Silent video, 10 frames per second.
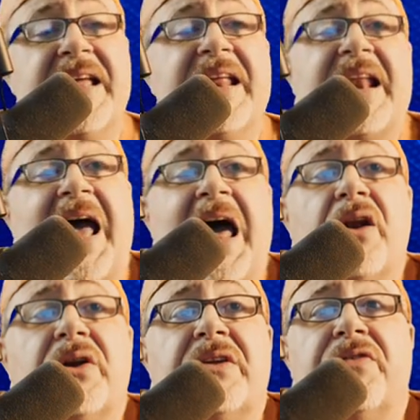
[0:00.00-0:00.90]
And then I
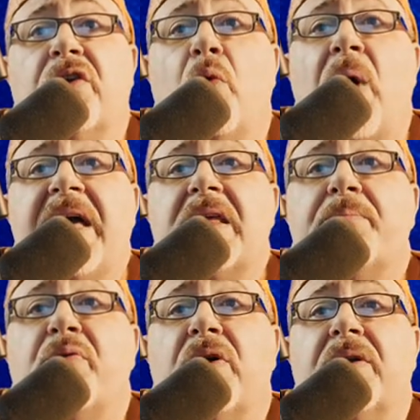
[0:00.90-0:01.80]
don't even know why
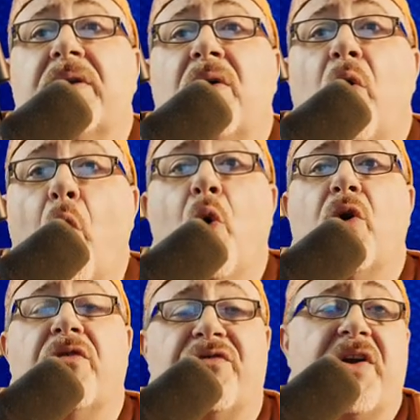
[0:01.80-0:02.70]
they put
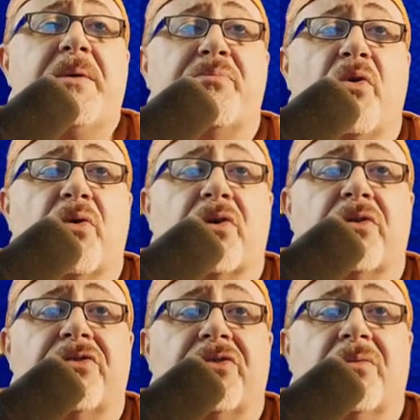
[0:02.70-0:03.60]
or freight
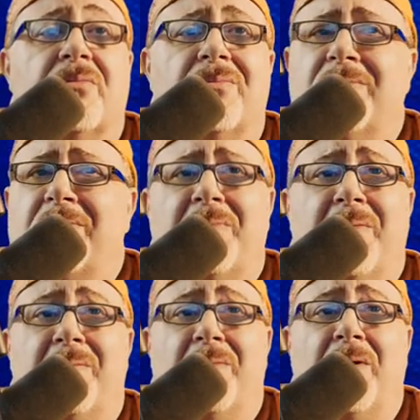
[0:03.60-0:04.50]
brokers.
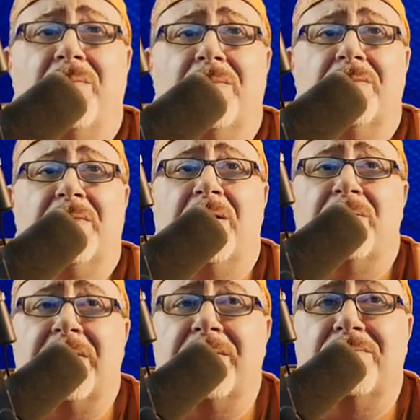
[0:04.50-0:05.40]
Well,
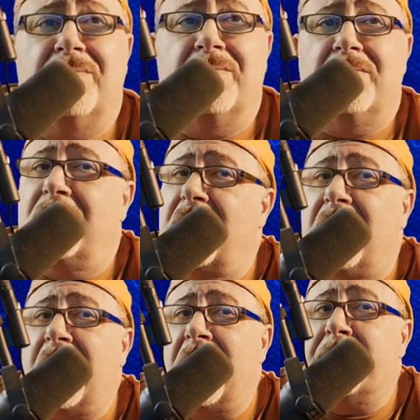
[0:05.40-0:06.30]

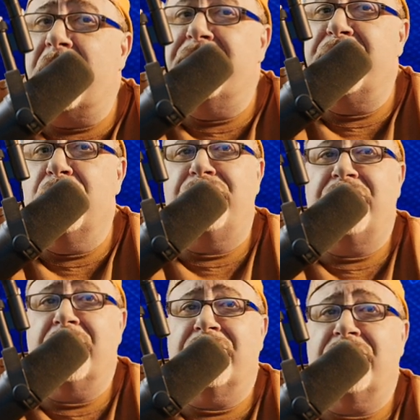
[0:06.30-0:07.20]
I'm
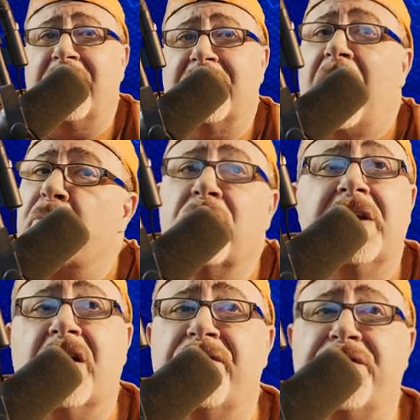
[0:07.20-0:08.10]
confused here, Select. I'm
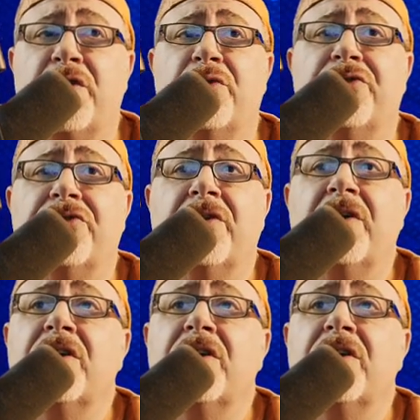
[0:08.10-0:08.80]
really confused.